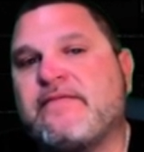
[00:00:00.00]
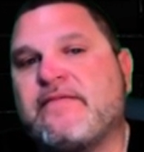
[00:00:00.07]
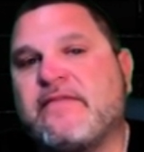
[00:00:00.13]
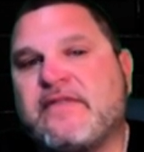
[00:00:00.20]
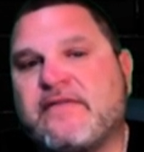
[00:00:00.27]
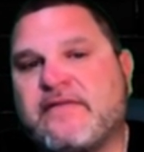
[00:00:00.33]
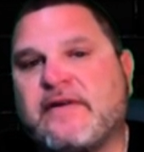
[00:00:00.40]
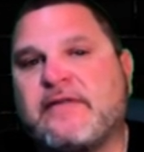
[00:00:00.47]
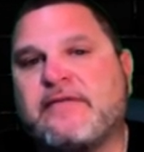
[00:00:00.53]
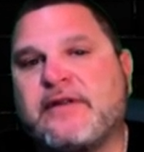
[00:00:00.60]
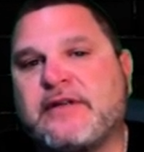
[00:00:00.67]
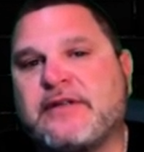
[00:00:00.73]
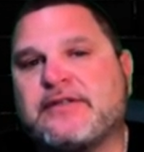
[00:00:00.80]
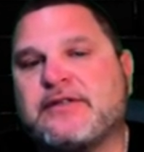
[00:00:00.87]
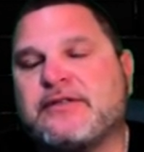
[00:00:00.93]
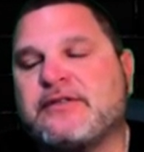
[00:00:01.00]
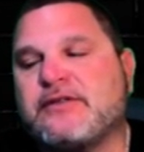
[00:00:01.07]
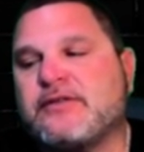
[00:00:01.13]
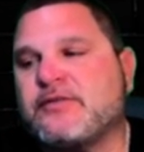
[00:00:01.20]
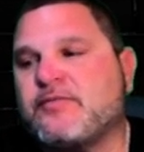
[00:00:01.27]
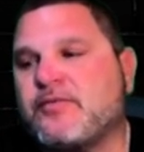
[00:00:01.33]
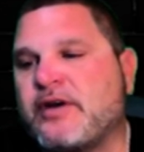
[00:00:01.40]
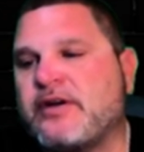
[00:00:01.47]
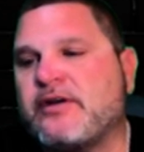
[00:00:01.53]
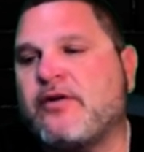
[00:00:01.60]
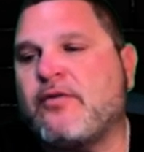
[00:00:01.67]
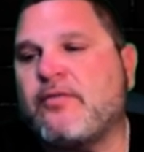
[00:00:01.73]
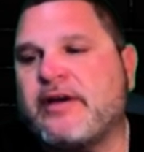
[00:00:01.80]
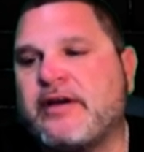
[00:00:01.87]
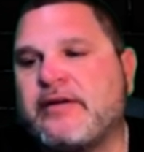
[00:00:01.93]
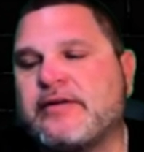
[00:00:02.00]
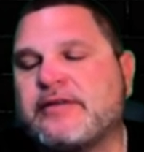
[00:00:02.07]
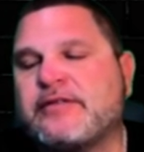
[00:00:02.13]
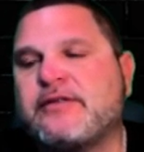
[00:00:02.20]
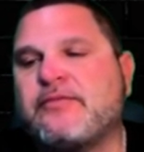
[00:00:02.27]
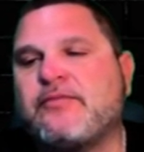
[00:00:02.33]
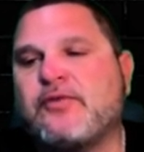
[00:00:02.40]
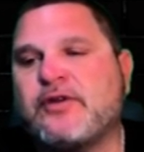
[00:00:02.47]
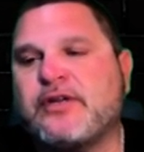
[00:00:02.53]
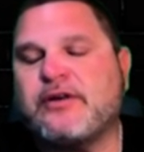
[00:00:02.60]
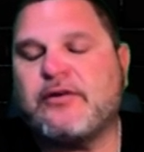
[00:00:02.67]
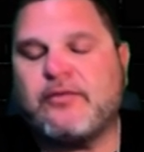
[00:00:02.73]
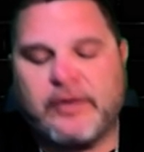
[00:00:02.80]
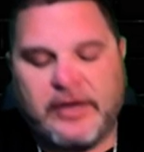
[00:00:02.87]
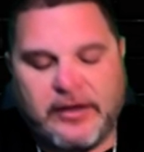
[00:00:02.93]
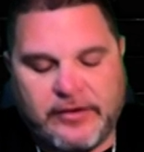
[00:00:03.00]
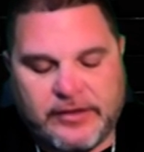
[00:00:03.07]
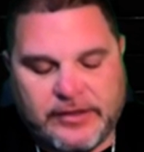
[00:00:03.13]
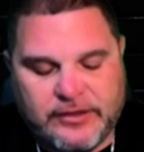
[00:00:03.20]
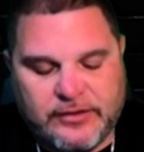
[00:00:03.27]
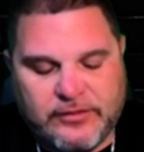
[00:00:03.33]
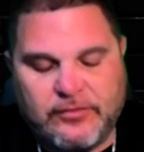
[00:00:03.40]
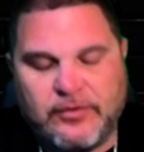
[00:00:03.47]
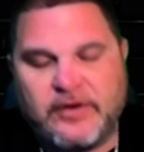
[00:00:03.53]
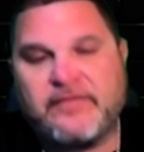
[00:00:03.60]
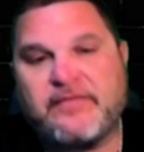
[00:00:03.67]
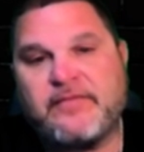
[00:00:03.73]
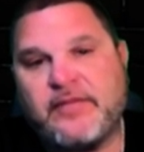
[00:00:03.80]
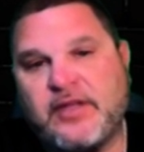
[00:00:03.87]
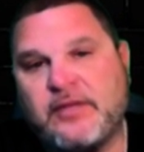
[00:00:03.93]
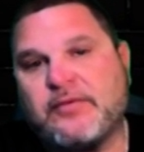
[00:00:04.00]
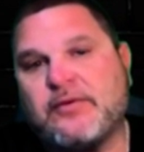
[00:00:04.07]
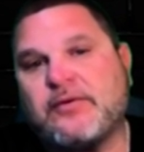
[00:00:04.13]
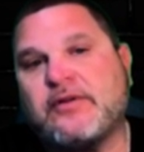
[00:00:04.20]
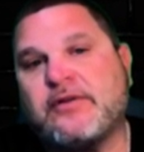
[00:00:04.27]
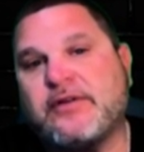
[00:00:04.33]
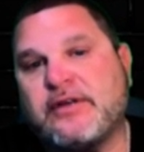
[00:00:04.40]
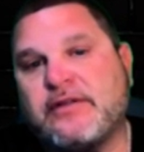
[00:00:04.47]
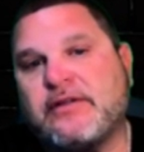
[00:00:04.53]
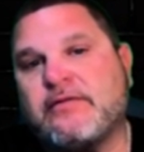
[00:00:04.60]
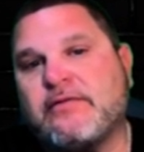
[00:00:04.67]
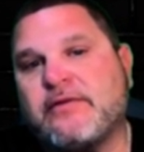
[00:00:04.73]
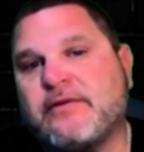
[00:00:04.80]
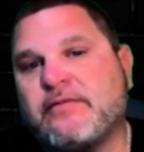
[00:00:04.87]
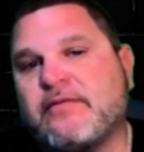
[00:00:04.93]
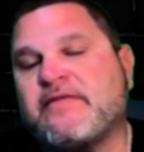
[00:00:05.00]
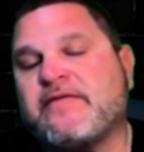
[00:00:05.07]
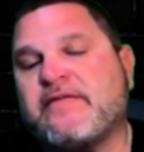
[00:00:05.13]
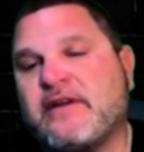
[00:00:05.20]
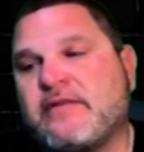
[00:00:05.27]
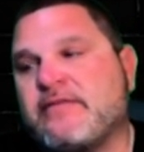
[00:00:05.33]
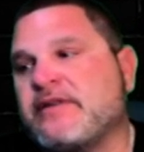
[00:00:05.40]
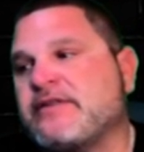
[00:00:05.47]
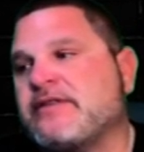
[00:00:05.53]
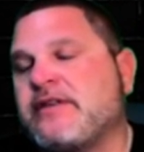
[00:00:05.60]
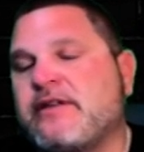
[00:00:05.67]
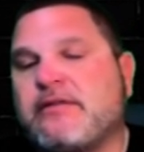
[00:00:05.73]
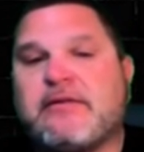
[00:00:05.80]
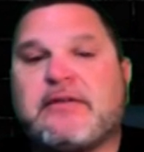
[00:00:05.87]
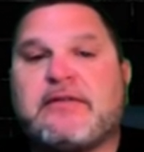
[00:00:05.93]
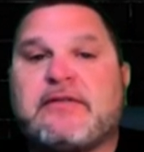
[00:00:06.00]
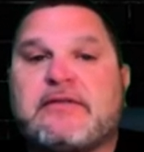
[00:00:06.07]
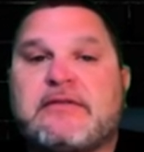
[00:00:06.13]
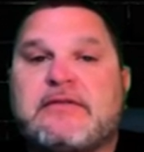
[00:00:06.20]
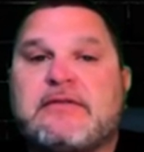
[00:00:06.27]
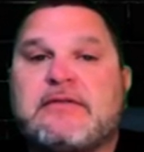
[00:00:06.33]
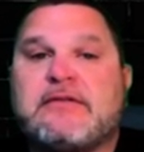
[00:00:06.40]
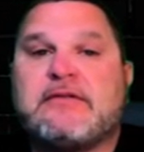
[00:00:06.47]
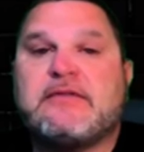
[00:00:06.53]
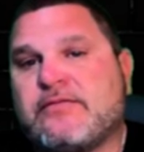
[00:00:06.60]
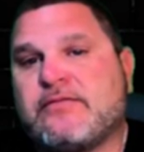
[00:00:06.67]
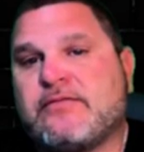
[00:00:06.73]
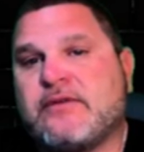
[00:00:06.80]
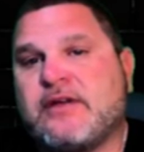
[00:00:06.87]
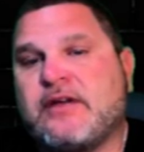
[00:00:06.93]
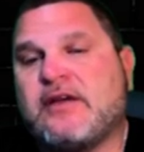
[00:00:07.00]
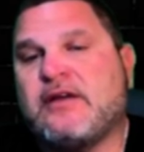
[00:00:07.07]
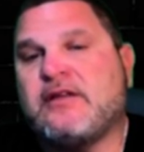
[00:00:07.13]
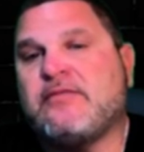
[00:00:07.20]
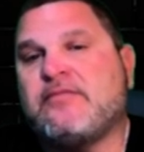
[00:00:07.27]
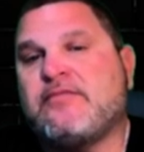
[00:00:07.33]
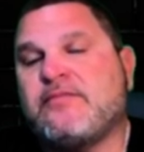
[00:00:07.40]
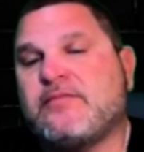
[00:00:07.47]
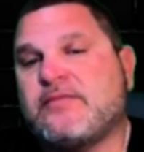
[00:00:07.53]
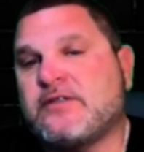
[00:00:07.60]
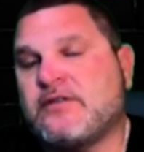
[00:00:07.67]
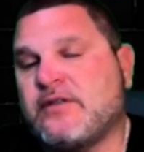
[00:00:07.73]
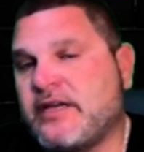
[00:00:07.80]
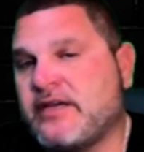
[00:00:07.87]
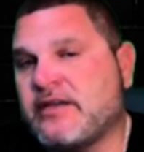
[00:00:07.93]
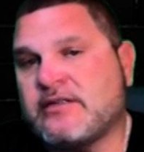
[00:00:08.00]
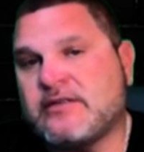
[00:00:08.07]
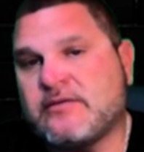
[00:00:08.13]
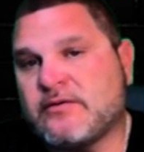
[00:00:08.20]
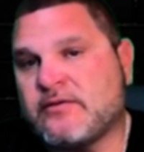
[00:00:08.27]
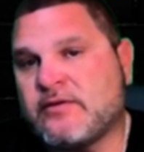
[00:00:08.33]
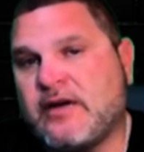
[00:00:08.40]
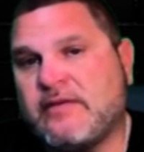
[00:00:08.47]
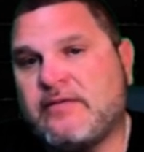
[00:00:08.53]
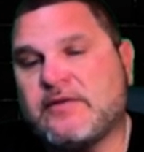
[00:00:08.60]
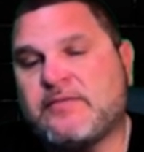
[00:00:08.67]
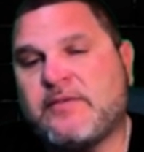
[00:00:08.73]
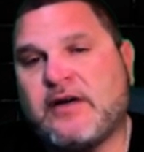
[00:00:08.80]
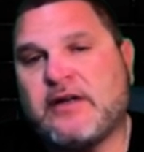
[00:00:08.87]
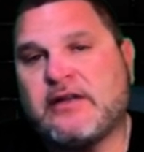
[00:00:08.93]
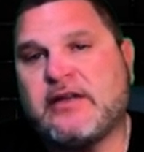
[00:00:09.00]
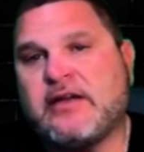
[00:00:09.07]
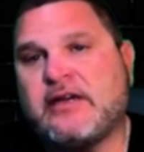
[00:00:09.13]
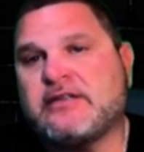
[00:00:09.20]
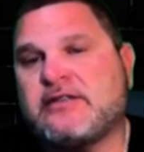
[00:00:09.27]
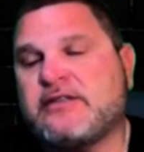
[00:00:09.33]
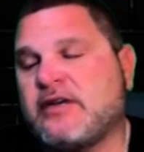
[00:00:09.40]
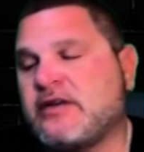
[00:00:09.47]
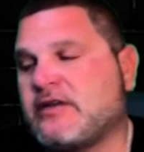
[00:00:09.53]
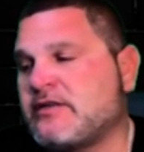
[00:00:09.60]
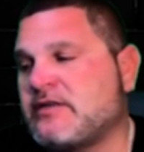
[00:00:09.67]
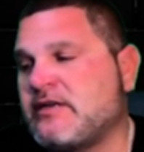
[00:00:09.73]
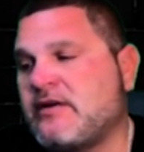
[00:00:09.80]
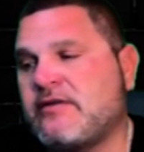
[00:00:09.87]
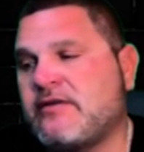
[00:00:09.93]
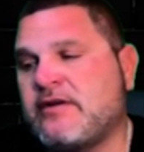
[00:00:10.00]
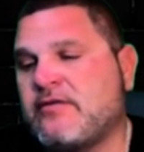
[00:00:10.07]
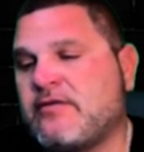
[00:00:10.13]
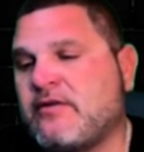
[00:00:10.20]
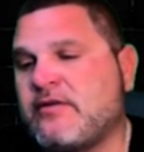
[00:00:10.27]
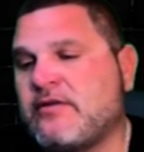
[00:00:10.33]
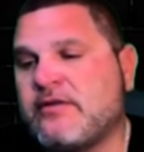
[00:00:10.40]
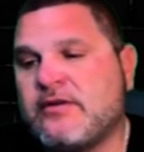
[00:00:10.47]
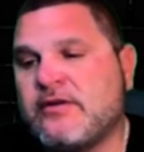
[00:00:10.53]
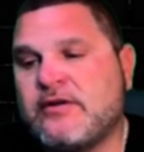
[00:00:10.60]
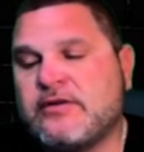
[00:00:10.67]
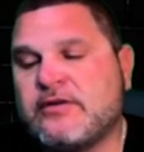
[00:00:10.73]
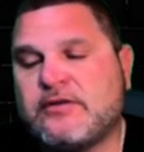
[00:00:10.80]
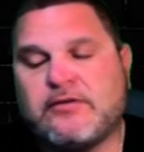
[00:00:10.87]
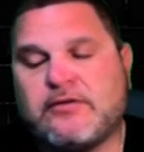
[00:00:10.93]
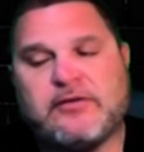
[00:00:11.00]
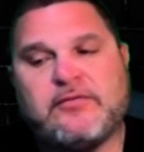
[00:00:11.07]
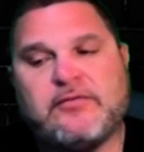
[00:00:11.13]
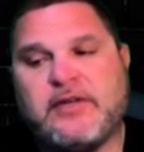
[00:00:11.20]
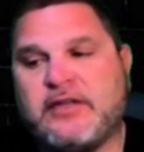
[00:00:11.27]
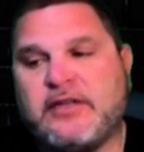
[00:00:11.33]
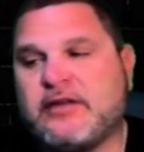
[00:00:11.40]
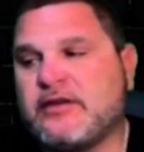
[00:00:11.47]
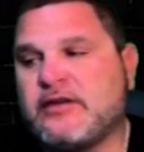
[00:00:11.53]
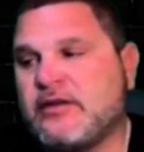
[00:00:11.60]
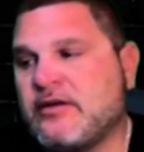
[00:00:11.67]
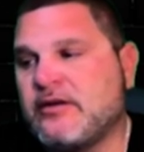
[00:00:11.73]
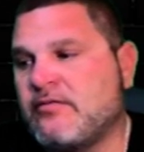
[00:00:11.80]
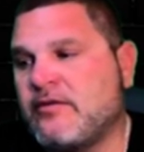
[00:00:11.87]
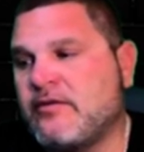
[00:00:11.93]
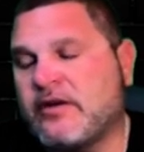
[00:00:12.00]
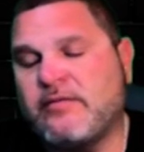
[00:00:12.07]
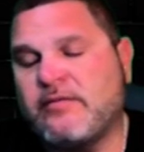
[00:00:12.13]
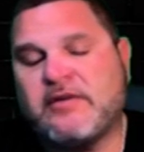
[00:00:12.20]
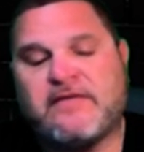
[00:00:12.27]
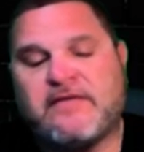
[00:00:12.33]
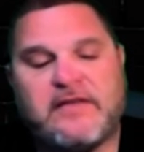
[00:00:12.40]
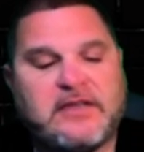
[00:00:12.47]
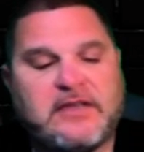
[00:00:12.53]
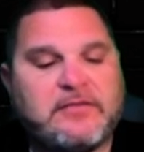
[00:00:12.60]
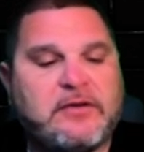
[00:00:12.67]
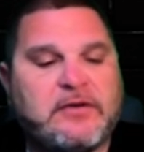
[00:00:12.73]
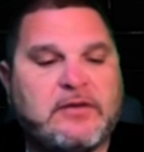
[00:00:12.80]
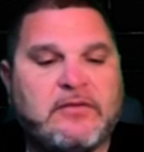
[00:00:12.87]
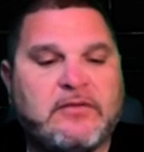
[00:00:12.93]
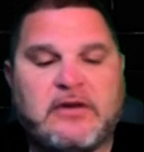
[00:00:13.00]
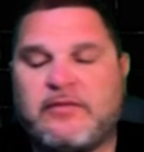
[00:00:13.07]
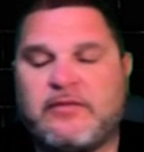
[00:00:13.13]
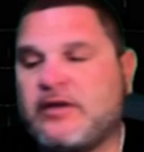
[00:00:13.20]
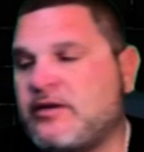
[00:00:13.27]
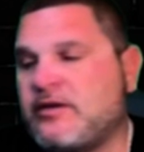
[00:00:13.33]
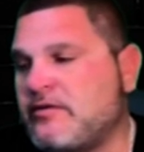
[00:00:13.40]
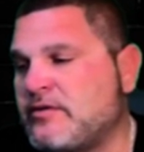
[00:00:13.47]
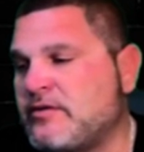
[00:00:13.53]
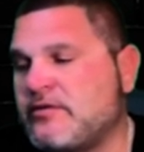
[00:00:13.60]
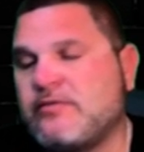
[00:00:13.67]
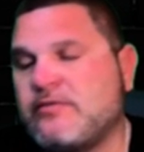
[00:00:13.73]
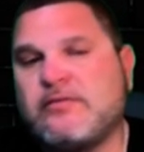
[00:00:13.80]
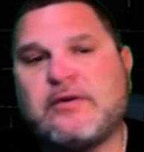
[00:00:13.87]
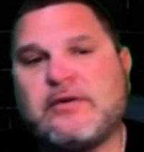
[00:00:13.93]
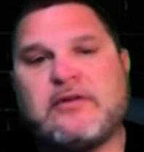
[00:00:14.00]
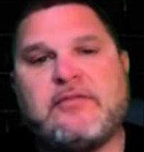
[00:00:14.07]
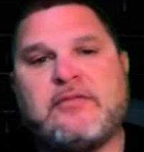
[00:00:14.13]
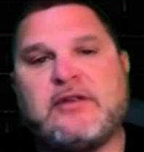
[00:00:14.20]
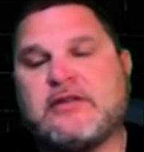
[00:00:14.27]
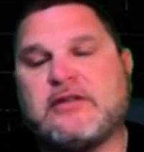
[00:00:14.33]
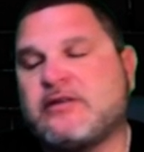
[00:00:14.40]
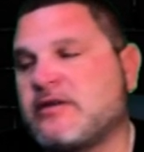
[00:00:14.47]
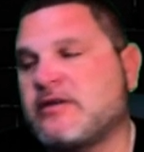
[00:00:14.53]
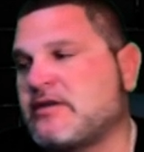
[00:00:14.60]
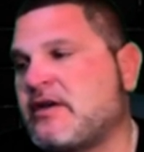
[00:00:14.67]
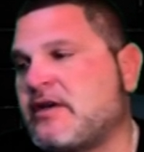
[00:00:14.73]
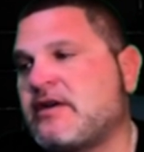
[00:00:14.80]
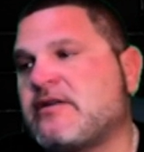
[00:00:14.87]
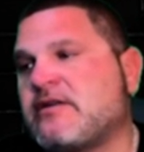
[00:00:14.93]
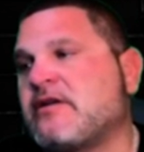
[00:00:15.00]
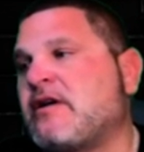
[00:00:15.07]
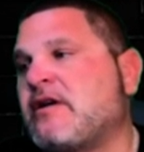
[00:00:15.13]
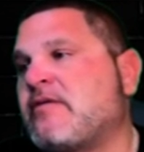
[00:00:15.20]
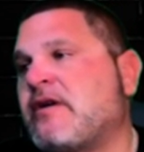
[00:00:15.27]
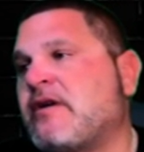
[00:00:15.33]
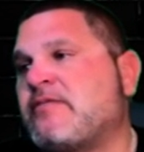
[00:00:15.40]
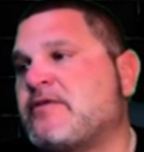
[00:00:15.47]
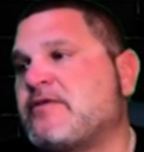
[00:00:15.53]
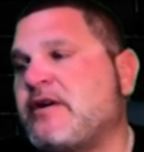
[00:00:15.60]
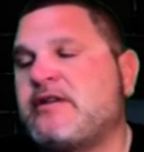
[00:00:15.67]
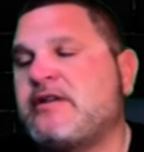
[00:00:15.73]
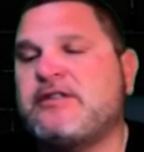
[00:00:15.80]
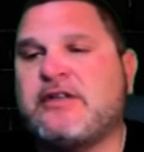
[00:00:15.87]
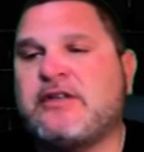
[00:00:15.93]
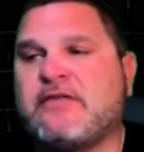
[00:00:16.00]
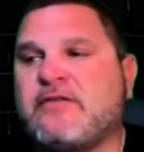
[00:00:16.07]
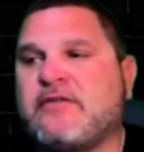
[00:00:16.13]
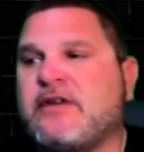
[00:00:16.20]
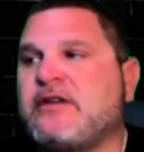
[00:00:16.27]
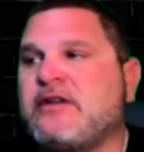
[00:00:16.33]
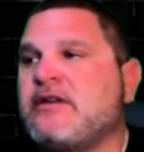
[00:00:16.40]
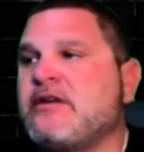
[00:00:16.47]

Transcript: Foundation, to spread awareness, to bring awareness to what people are dealing with, what families deal with. And just like and subscribe to this podcast. Check us out on all social media. We're going to be on Facebook. We're going to be on YouTube. We're going to be on TikTok. I'm trying to generate